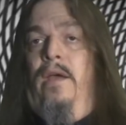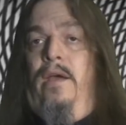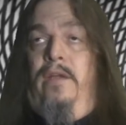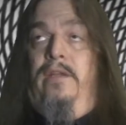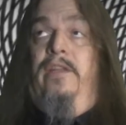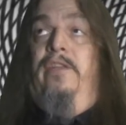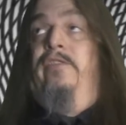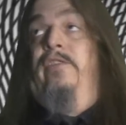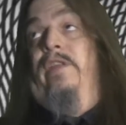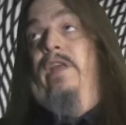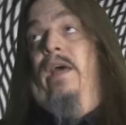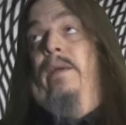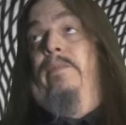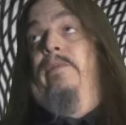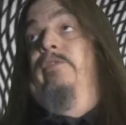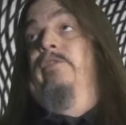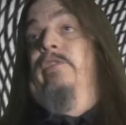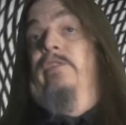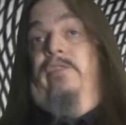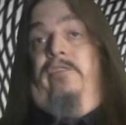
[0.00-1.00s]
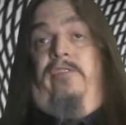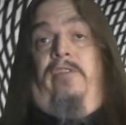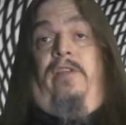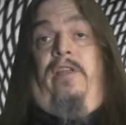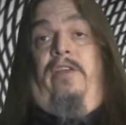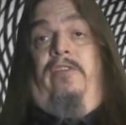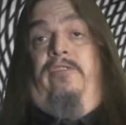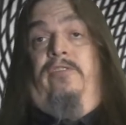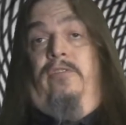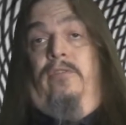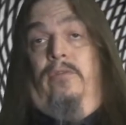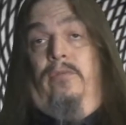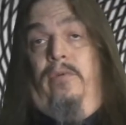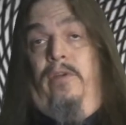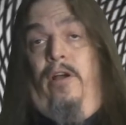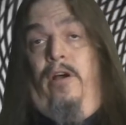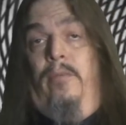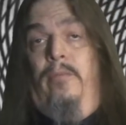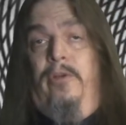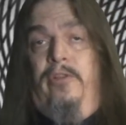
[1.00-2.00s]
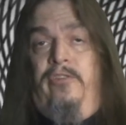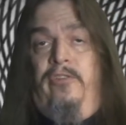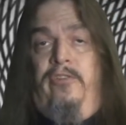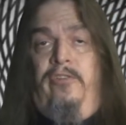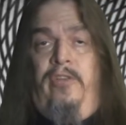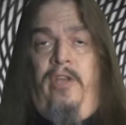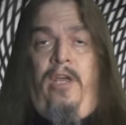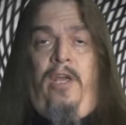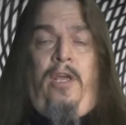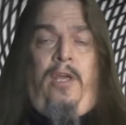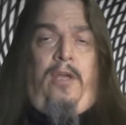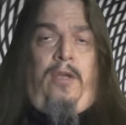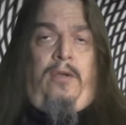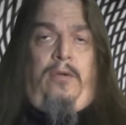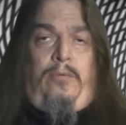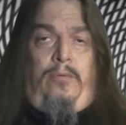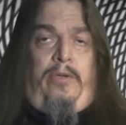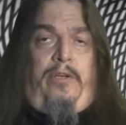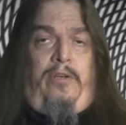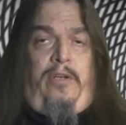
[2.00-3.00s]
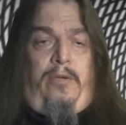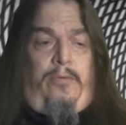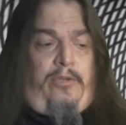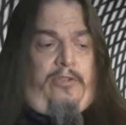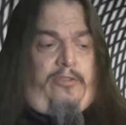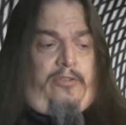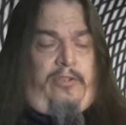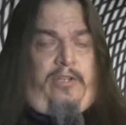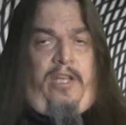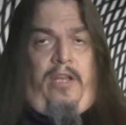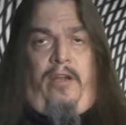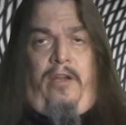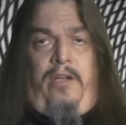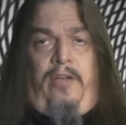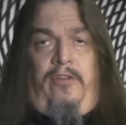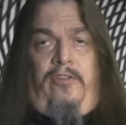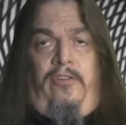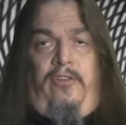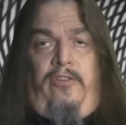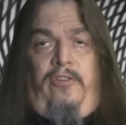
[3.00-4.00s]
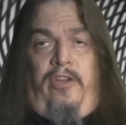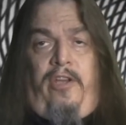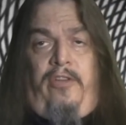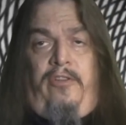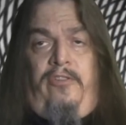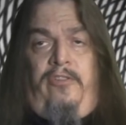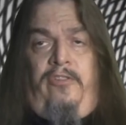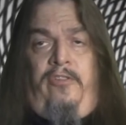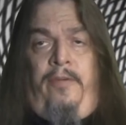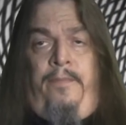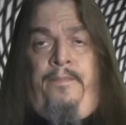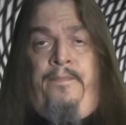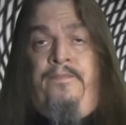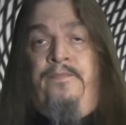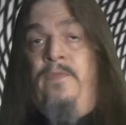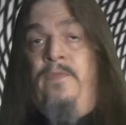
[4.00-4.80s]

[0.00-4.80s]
unless it happens in the celestial realm, which is what Richard Carrier suggests.